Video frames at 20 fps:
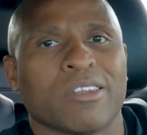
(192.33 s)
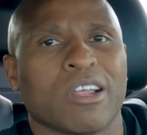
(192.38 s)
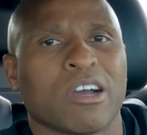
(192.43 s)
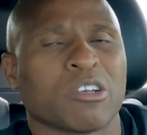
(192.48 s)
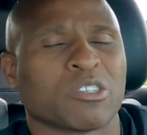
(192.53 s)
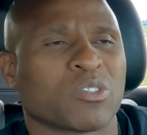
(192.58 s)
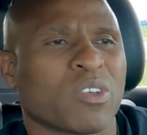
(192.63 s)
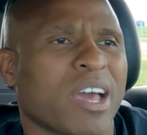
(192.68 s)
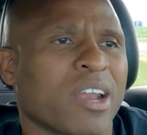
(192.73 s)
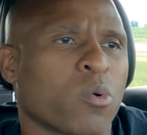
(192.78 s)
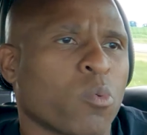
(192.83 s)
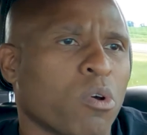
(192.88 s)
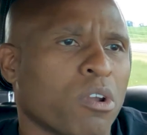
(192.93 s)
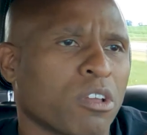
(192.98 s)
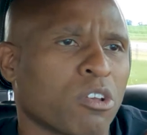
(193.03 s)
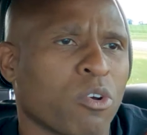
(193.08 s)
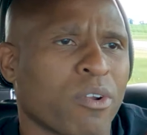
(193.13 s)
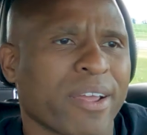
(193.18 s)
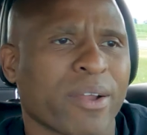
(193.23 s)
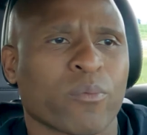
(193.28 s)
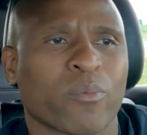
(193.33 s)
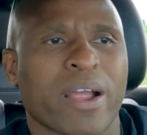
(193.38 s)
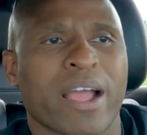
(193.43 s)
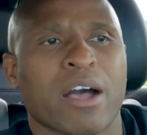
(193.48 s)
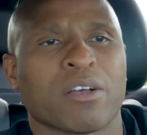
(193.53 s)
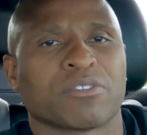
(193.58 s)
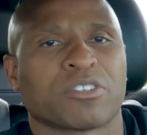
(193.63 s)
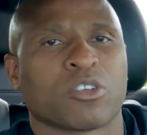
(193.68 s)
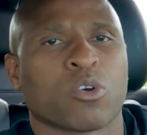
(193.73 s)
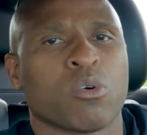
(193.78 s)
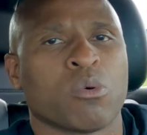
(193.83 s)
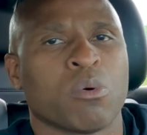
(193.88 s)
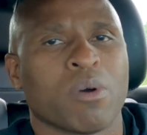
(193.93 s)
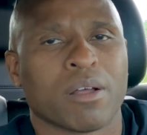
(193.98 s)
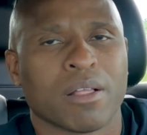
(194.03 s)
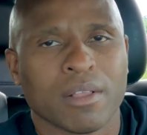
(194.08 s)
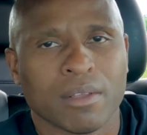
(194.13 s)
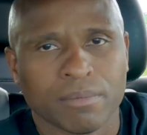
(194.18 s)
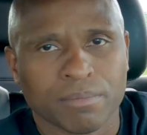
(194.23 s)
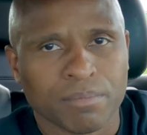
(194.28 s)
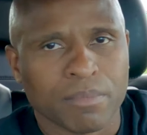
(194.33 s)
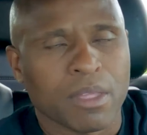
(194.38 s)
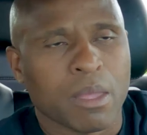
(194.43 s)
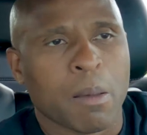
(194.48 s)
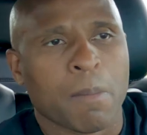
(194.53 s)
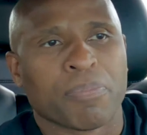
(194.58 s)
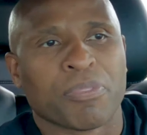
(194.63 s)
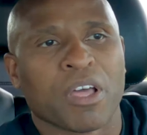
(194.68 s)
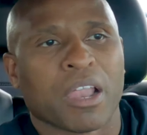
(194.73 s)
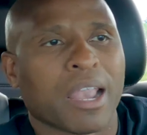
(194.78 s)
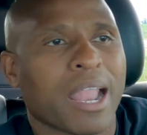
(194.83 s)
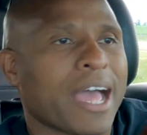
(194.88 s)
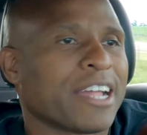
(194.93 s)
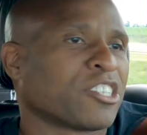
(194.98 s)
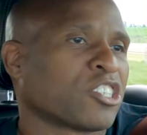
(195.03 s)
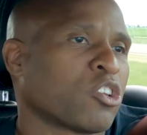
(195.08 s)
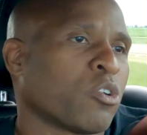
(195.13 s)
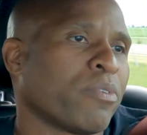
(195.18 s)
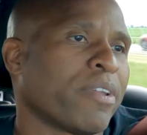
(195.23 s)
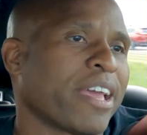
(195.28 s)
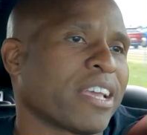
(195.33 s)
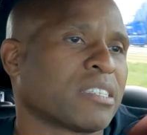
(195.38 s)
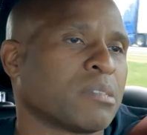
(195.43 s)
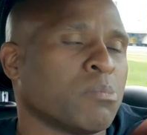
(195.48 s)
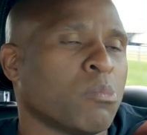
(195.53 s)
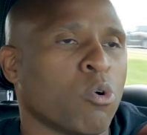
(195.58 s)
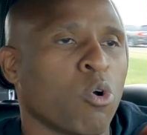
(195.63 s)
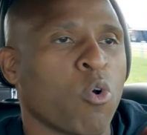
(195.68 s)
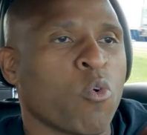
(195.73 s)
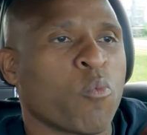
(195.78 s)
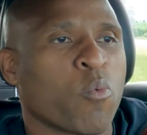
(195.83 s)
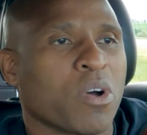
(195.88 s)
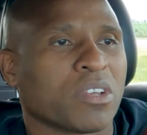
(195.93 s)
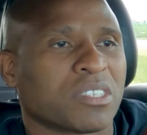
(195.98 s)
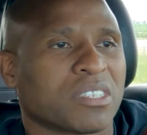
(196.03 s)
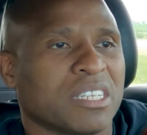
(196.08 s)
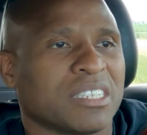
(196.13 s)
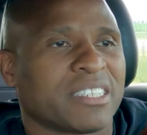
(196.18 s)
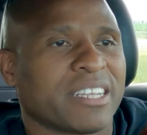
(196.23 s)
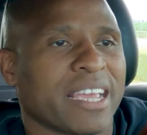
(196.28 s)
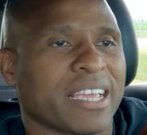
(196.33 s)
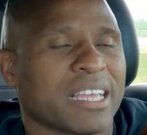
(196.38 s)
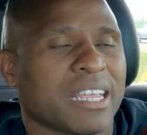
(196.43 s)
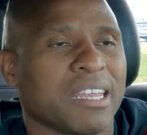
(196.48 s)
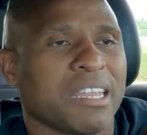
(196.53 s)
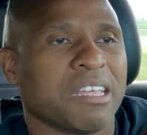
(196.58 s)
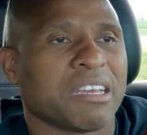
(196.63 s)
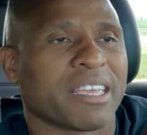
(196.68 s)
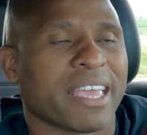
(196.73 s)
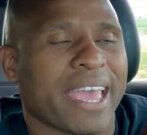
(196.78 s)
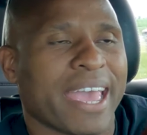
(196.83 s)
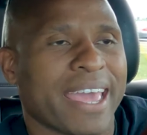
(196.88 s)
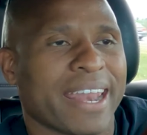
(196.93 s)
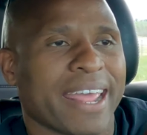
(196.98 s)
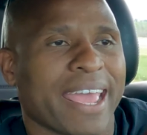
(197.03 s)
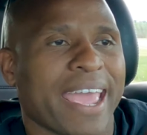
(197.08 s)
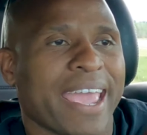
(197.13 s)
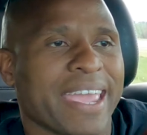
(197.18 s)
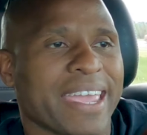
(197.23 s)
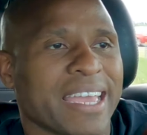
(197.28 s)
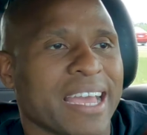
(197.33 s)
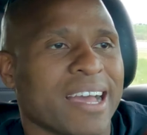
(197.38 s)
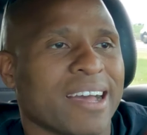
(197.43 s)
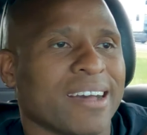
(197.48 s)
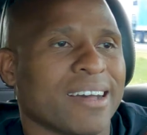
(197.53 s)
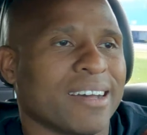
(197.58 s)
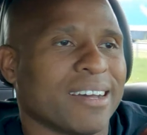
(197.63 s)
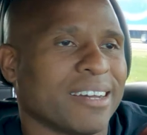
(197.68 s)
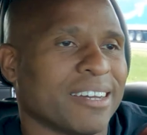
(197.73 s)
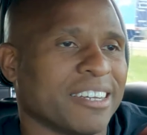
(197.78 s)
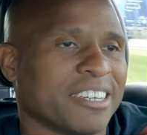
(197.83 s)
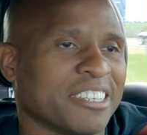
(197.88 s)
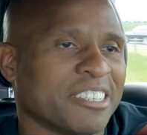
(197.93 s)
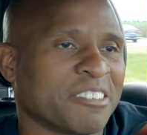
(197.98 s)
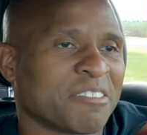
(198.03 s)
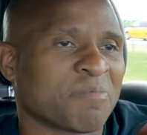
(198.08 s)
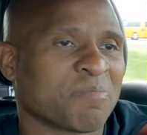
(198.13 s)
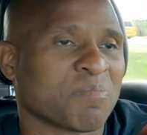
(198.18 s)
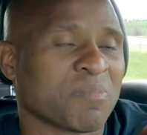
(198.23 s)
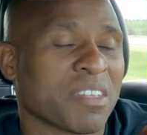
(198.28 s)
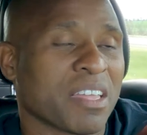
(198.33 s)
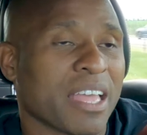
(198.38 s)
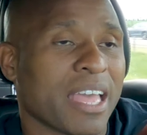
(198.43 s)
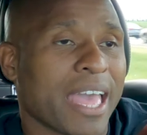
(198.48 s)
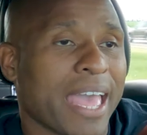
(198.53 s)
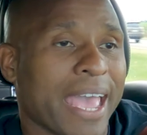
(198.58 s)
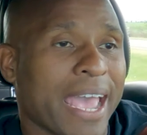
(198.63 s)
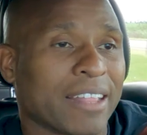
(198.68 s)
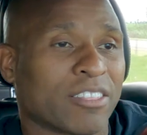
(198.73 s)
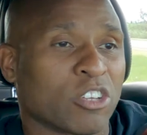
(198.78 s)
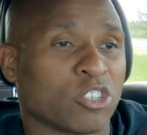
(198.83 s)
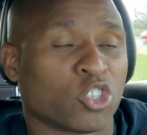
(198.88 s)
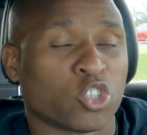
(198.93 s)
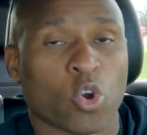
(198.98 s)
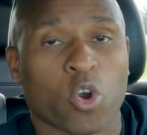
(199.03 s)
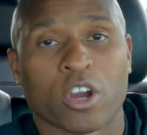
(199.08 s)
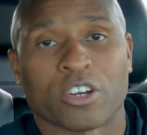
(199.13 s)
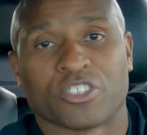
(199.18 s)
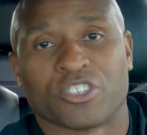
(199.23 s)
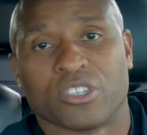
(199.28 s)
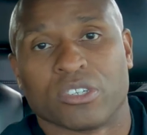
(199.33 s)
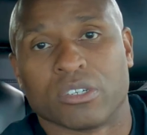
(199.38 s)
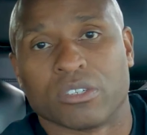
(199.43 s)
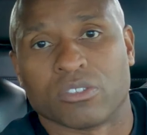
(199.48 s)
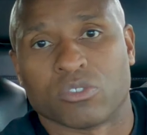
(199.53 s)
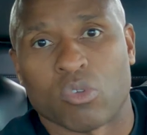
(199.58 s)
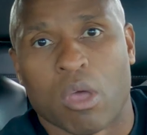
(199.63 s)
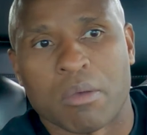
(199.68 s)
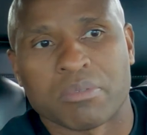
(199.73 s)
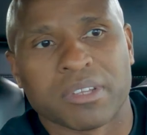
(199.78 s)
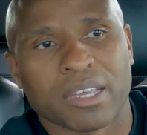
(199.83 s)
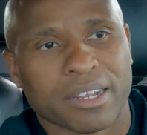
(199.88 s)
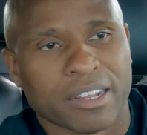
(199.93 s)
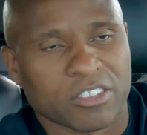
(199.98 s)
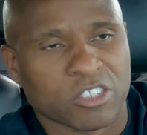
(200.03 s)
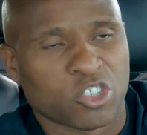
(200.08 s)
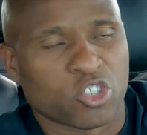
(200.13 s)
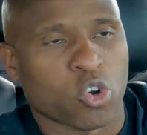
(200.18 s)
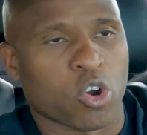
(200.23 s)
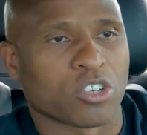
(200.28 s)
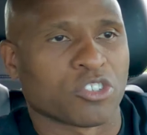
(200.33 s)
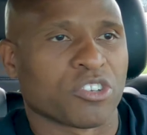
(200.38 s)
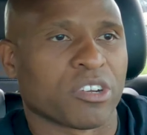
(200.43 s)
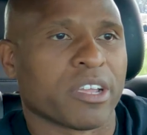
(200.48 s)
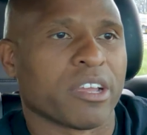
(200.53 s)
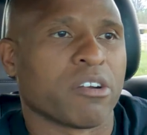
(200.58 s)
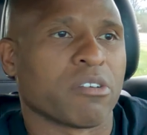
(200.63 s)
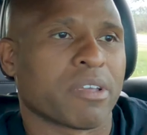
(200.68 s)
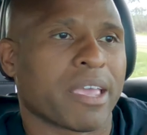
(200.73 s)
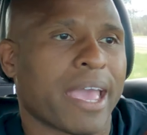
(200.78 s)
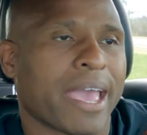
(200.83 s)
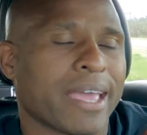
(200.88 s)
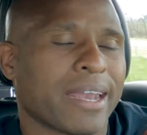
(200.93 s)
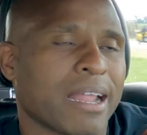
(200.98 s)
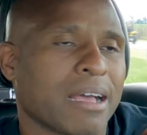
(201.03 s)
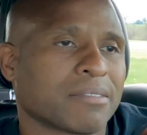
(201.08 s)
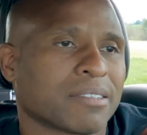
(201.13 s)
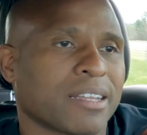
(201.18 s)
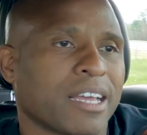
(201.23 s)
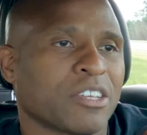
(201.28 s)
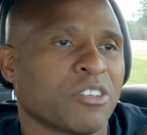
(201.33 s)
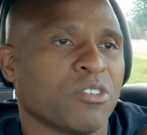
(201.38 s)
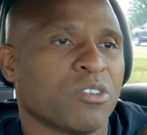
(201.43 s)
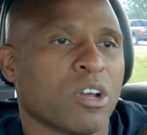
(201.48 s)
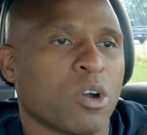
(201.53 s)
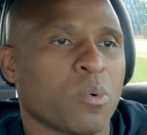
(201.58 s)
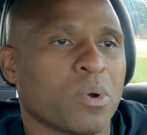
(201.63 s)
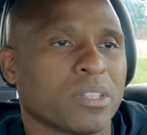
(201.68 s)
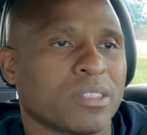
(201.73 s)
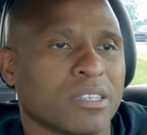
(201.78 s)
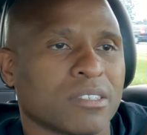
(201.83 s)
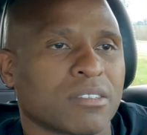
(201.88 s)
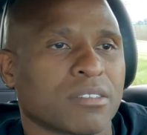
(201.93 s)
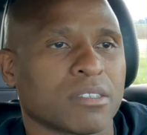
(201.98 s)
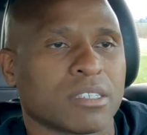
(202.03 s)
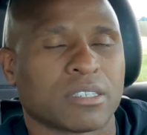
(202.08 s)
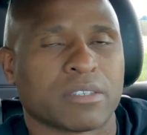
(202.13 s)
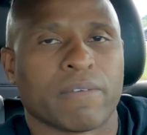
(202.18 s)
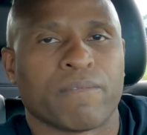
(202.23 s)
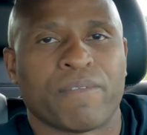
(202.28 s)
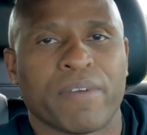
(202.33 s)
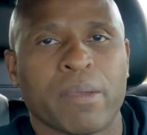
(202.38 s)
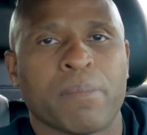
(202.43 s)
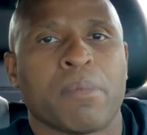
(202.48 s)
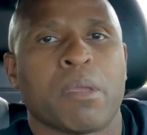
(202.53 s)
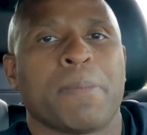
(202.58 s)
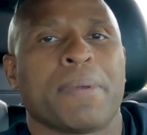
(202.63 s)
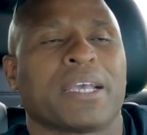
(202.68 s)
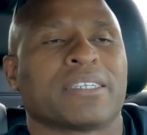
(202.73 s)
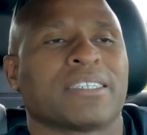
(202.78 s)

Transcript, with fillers: You know, so I didn't want to go that route. So the logical next move was to take a look at a uh, at the Charger. So I was looking at the Charger Hellcat, and I was like, you know what, this is a fit me